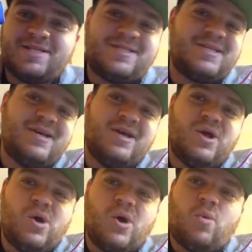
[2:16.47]
this
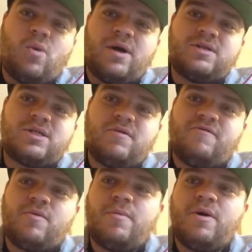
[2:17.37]
once
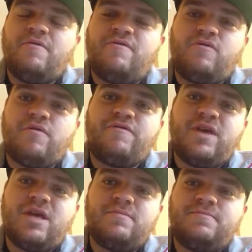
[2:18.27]
from about 4
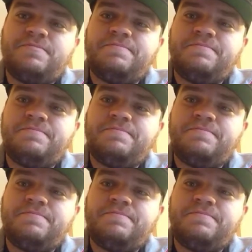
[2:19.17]
feet,